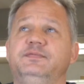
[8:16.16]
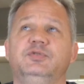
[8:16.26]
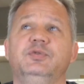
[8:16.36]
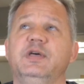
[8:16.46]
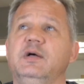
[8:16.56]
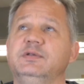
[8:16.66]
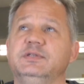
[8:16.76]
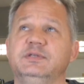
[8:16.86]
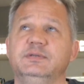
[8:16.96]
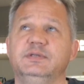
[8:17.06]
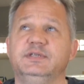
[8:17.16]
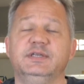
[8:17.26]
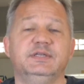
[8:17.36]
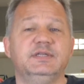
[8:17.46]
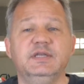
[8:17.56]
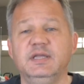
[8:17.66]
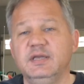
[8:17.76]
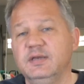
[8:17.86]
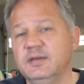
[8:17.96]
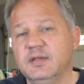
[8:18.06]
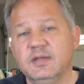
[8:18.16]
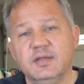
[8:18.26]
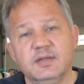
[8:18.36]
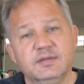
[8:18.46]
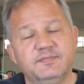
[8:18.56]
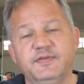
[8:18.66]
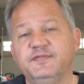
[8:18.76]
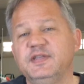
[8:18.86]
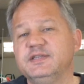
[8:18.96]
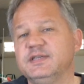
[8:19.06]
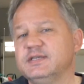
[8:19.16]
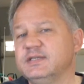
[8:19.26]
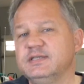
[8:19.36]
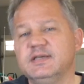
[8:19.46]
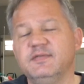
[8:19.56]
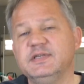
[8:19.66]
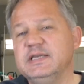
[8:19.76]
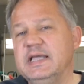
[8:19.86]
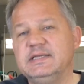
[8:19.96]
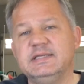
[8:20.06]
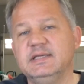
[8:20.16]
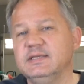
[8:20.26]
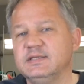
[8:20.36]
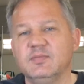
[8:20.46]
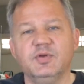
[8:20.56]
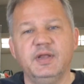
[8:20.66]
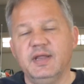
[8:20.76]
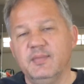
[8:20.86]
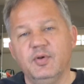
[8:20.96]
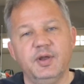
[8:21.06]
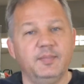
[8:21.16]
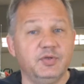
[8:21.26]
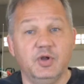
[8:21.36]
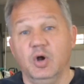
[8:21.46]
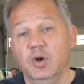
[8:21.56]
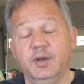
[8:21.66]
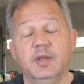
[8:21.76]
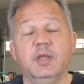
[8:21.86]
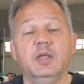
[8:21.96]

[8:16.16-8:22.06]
2016, 15, 16, 17, 18, somewhere in that neighborhood up to current,